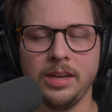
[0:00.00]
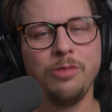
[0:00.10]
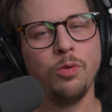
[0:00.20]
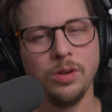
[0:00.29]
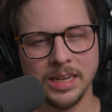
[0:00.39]
Now
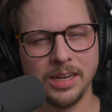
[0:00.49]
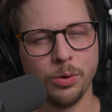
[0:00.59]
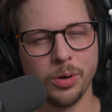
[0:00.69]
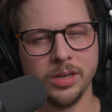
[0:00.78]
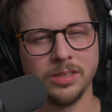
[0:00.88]
for
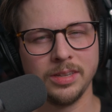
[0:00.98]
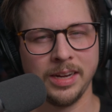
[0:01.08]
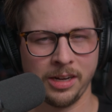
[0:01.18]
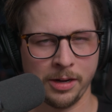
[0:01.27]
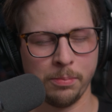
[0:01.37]
denoise
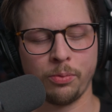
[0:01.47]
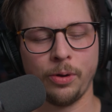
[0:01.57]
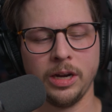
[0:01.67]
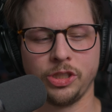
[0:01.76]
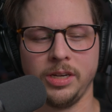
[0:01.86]
and
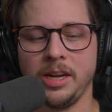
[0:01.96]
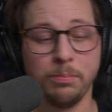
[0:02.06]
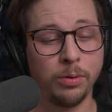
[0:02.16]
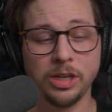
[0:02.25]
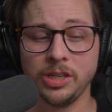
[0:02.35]
compression.
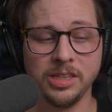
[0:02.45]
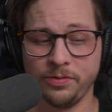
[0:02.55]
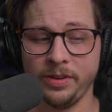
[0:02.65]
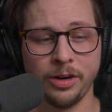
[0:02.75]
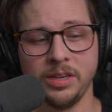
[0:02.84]
Compression is
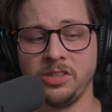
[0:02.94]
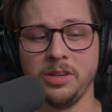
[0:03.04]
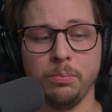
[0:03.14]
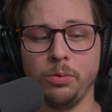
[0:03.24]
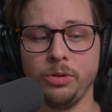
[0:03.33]
very
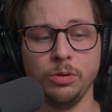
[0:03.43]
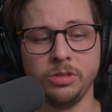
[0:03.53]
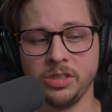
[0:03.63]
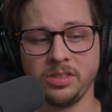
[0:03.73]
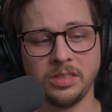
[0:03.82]
simple. You
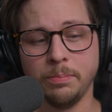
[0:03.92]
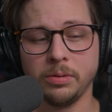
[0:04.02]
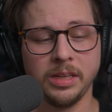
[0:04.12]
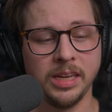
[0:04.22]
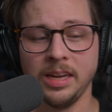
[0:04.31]
just
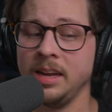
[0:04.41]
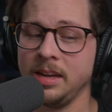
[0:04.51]
simply